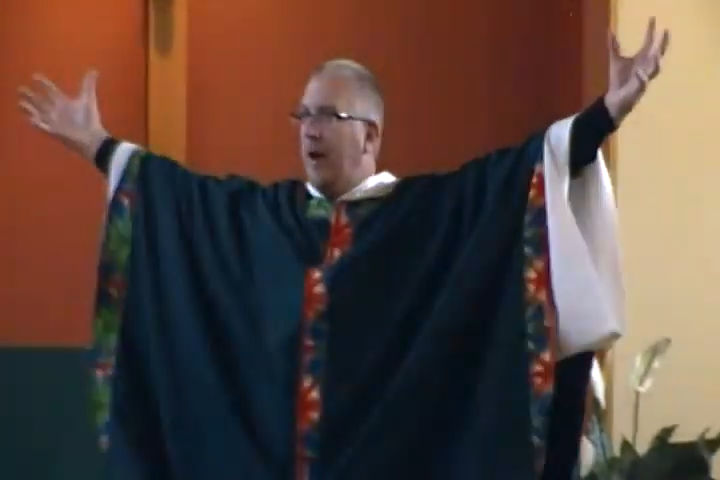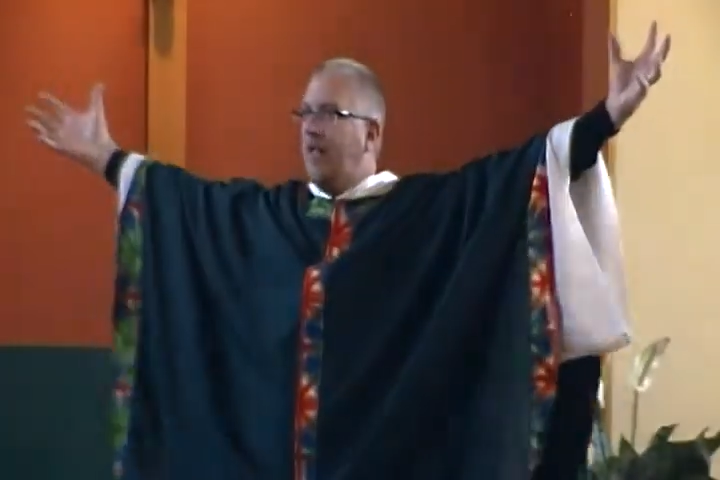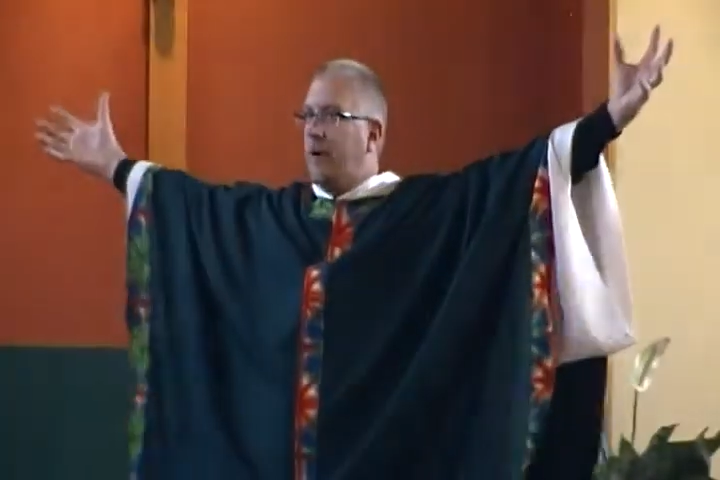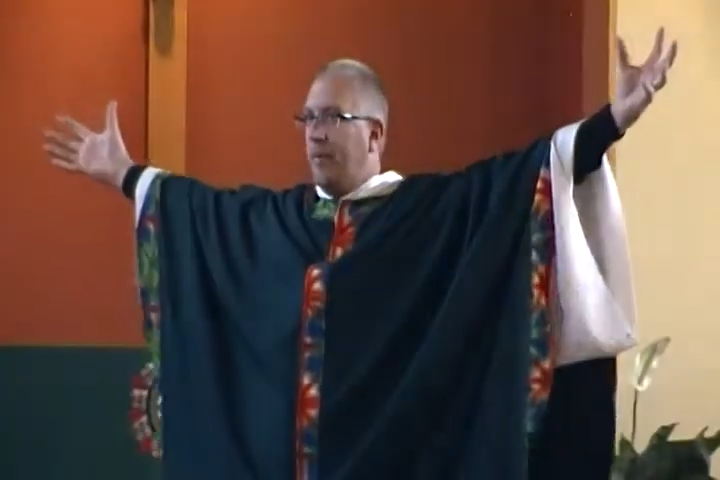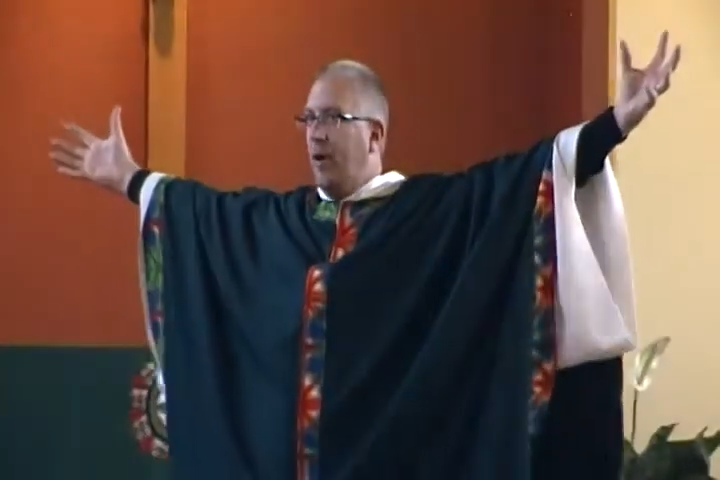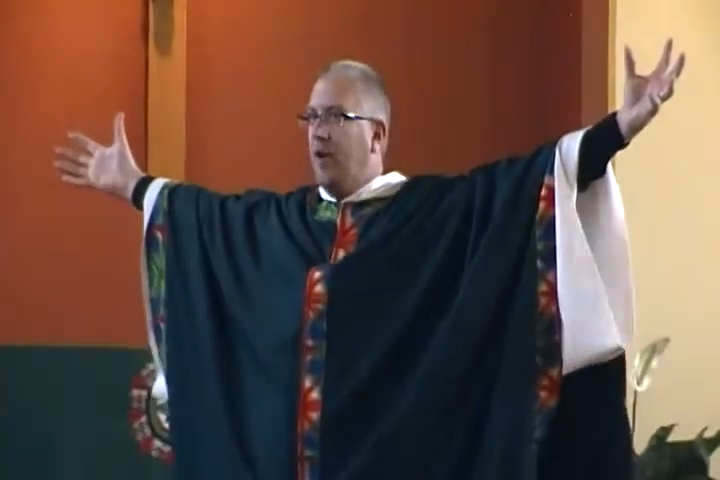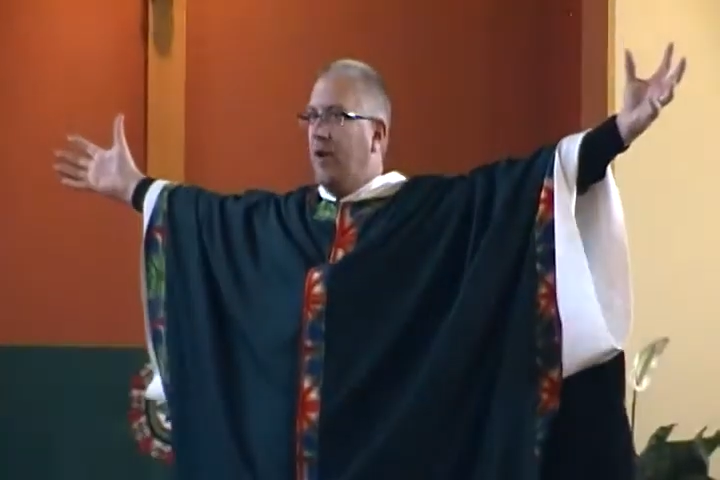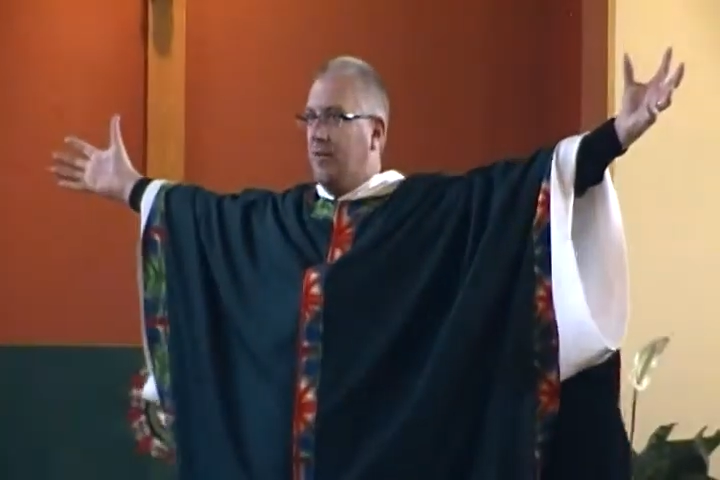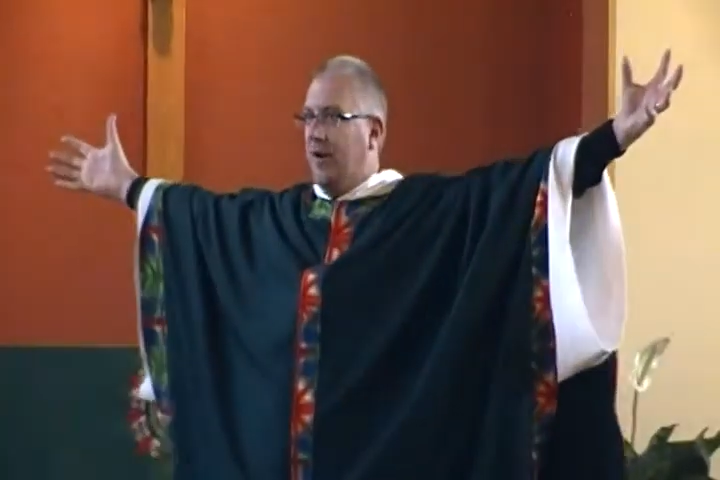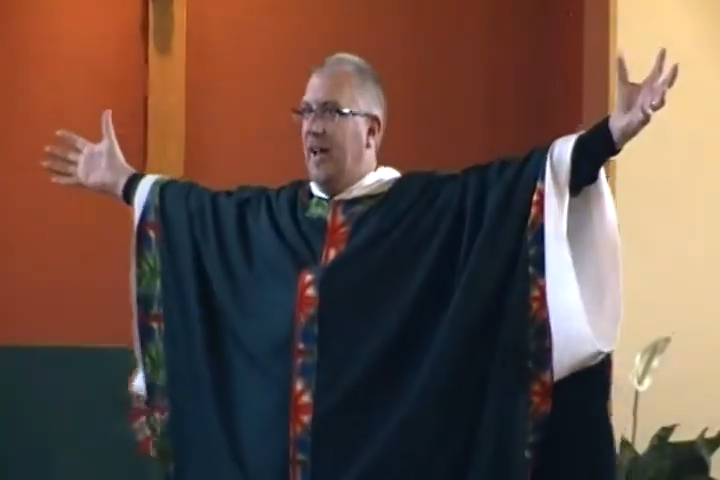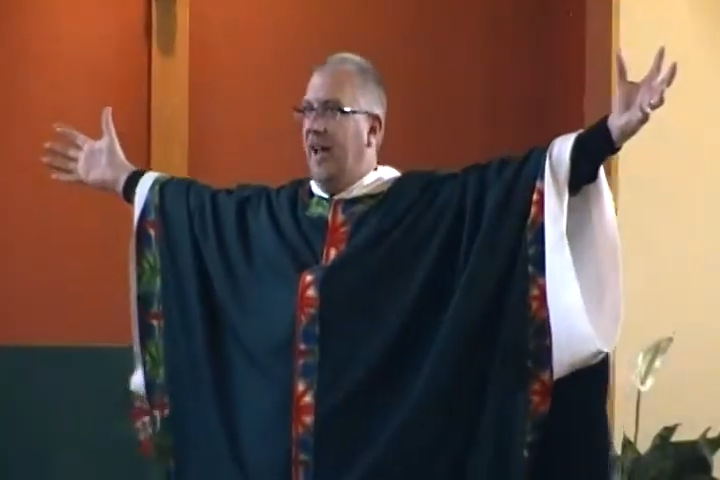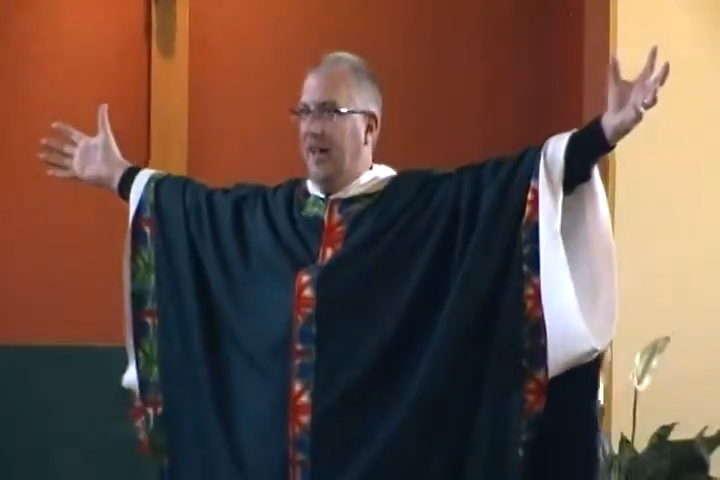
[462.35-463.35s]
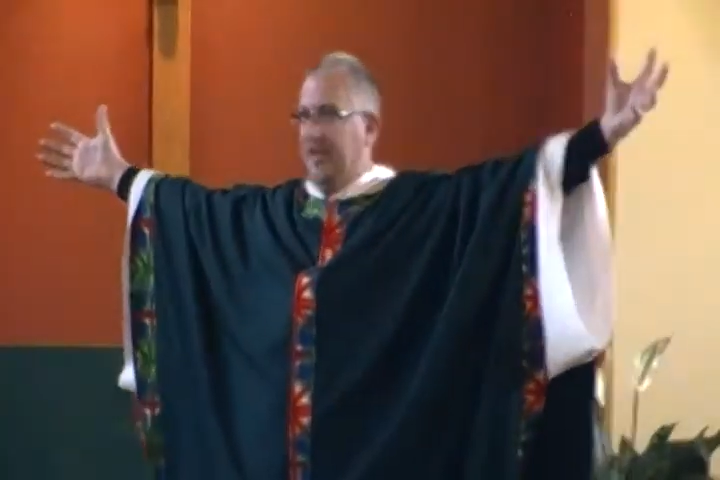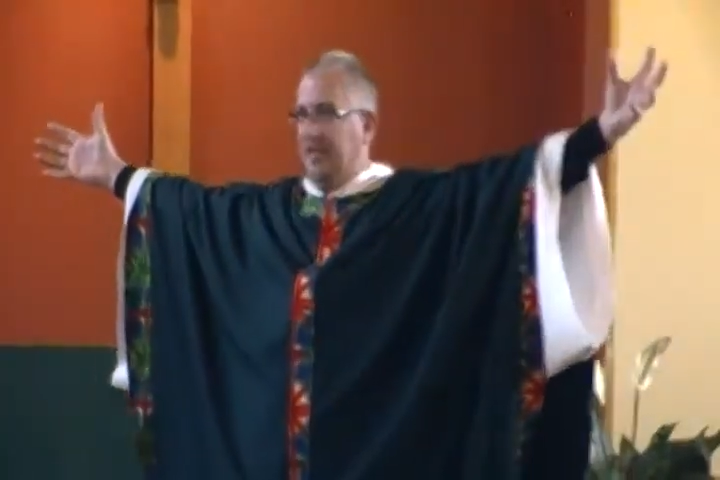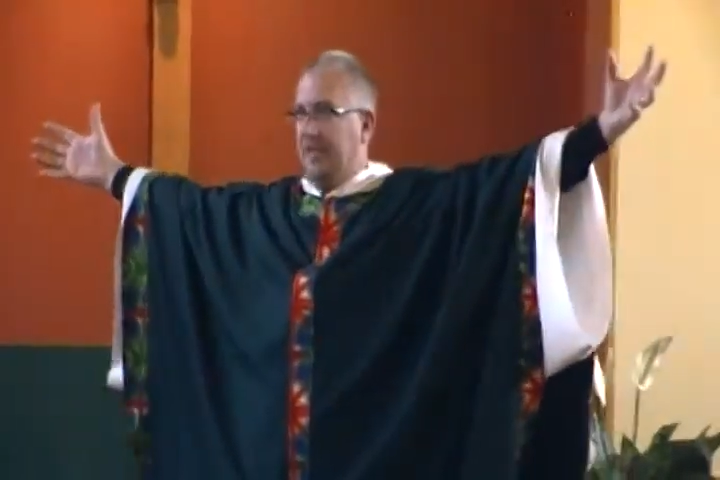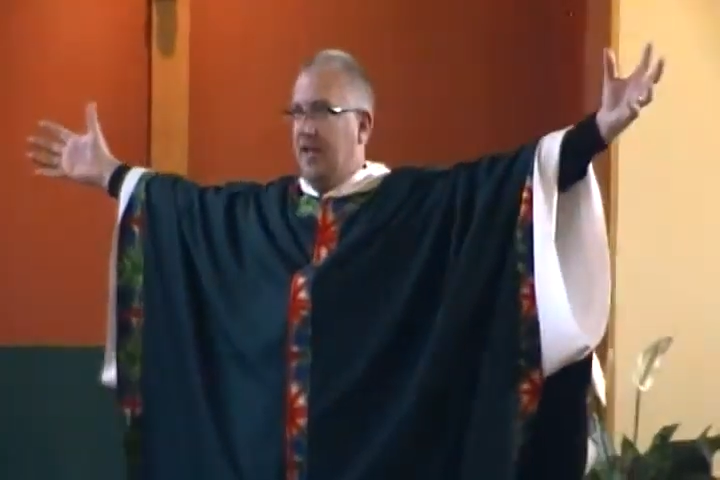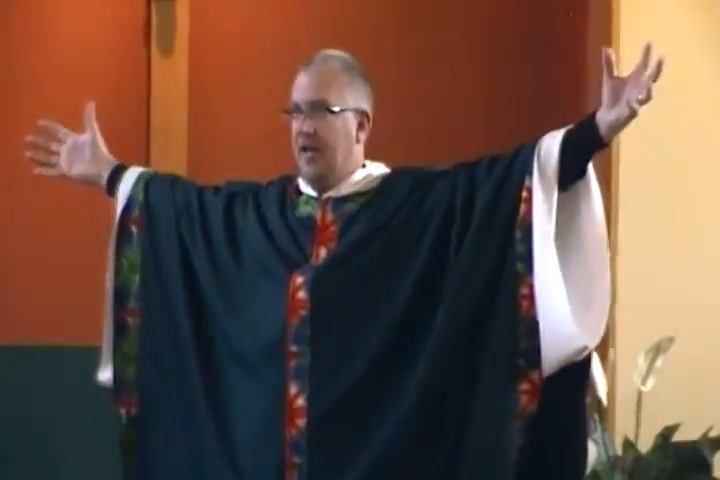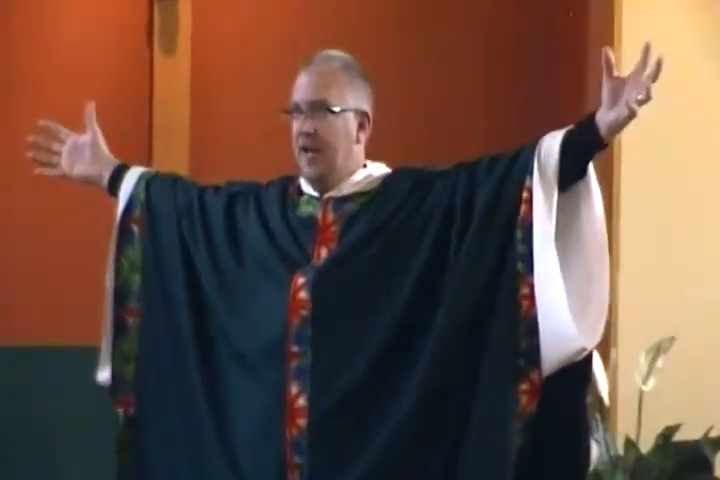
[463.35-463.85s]
rather
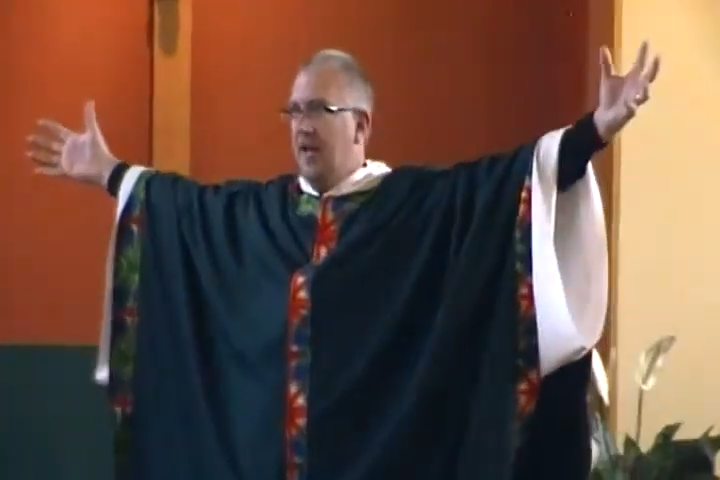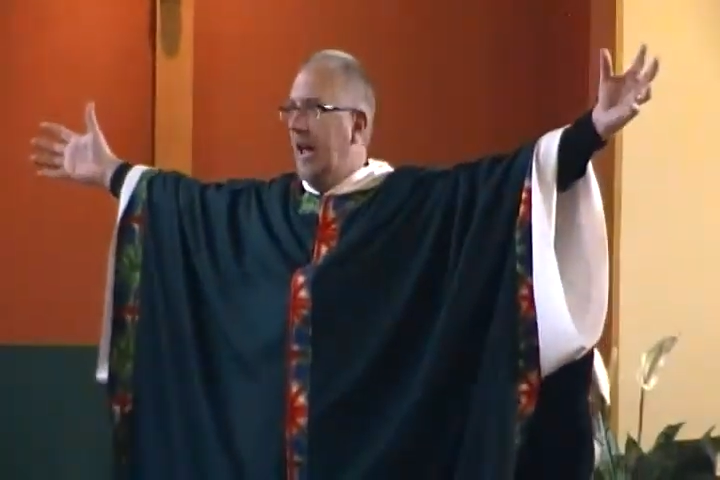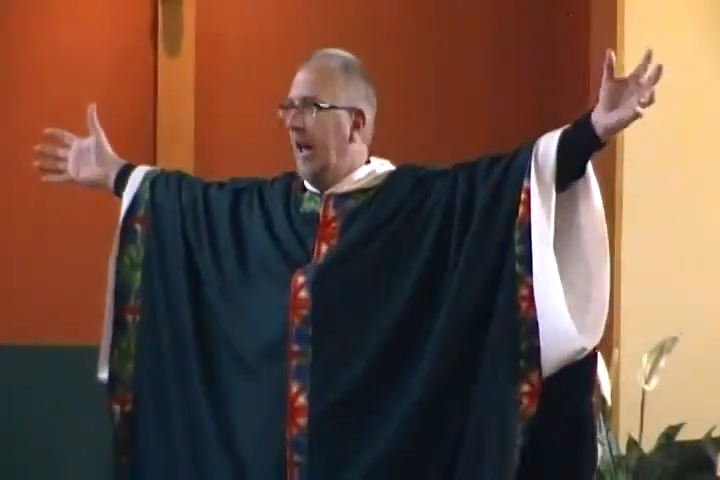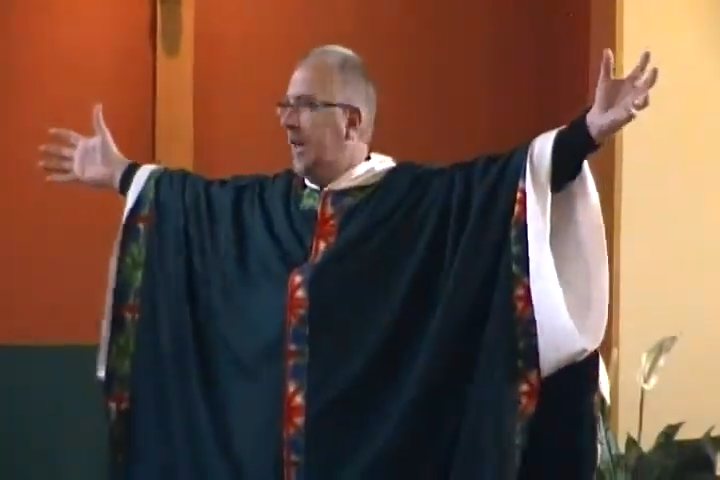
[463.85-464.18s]
polarized.